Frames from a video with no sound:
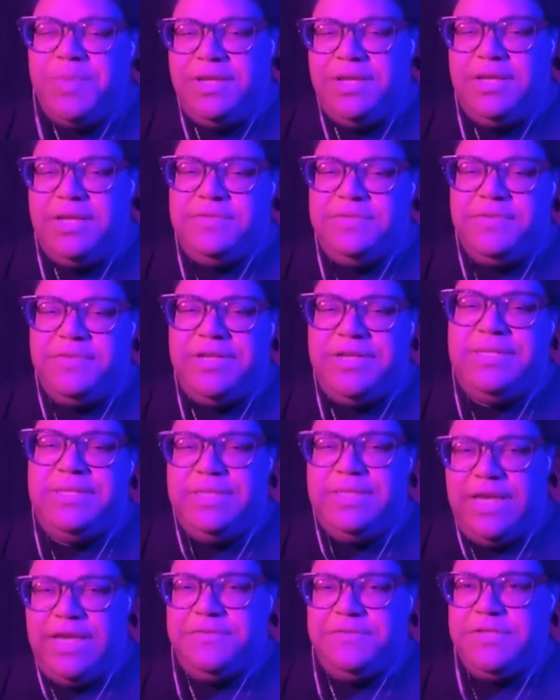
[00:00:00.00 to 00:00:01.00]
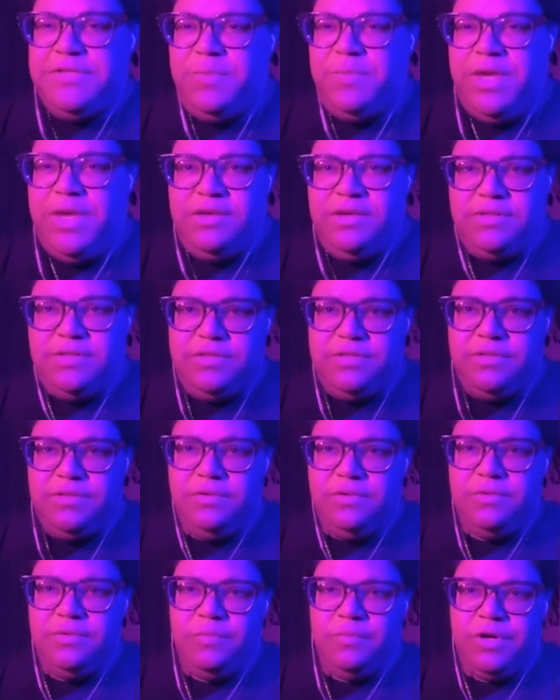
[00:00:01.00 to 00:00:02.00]
it's a very safe space
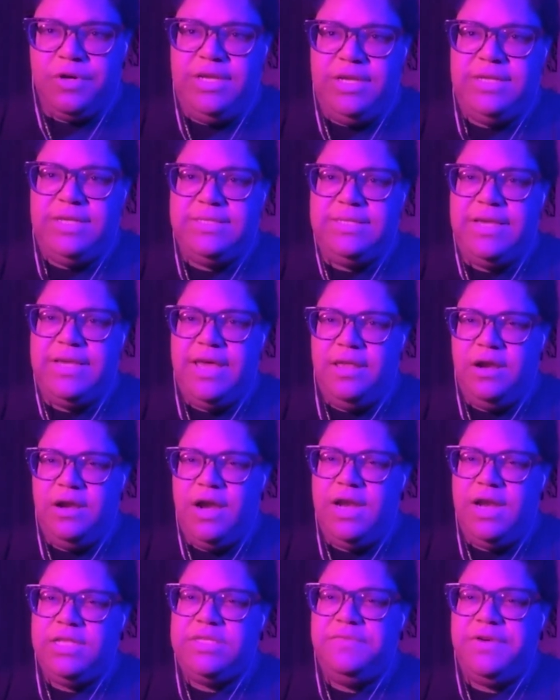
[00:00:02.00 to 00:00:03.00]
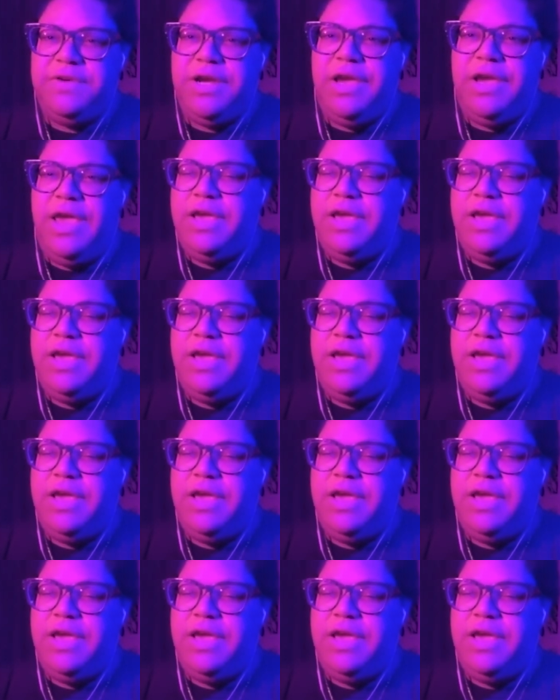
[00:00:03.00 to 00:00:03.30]
working together and it's a very